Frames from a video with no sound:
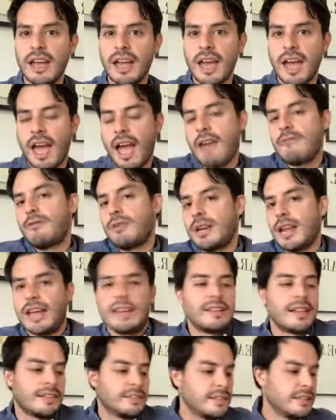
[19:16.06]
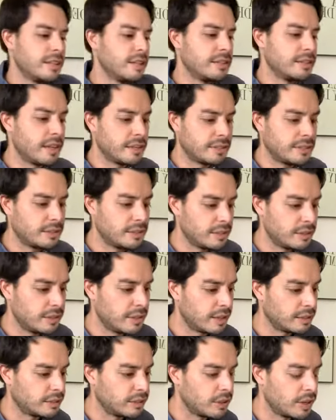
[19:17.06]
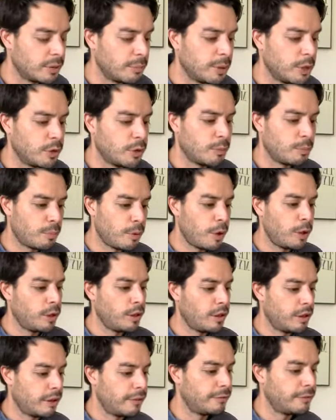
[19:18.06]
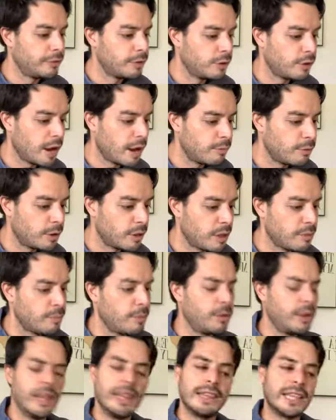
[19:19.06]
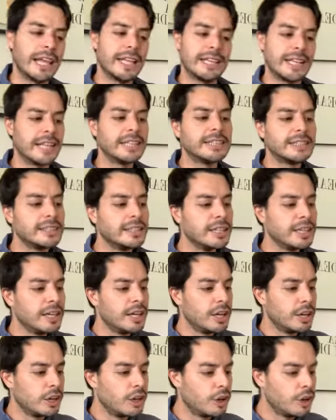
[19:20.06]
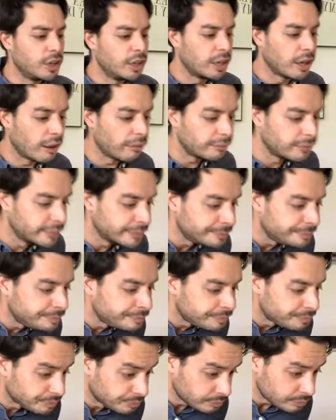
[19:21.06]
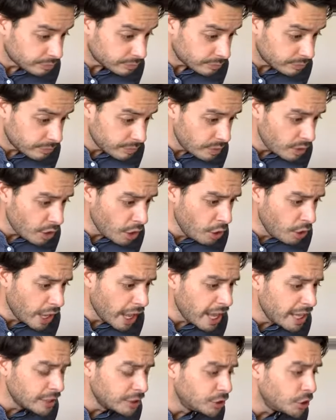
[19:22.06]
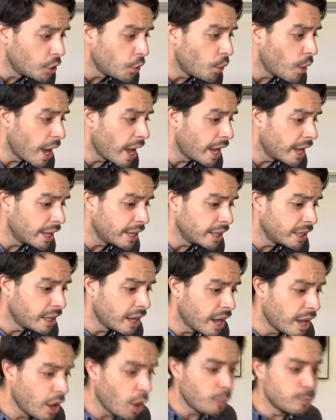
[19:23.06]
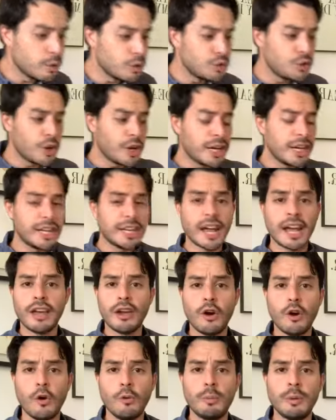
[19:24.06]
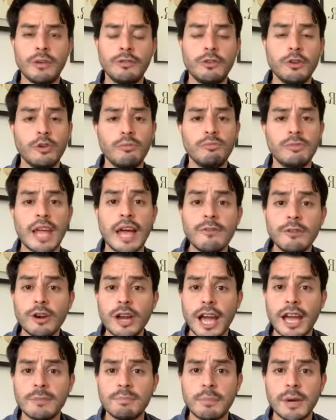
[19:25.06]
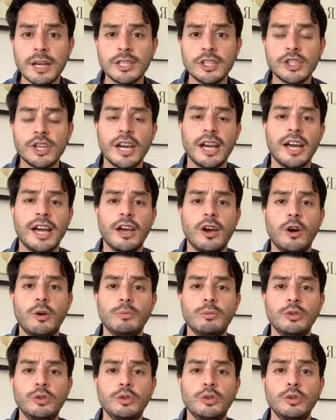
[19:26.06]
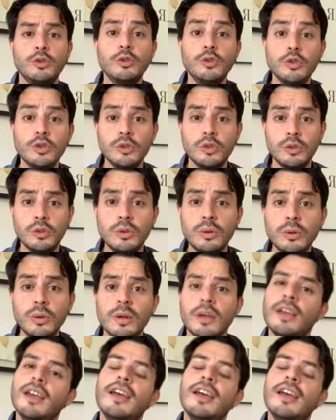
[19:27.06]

every day, that's gonna be your bowl of your everyday bowl. That's good enough. Okay, so I hope you enjoyed it. I hope if you've never had matcha, I hope you do.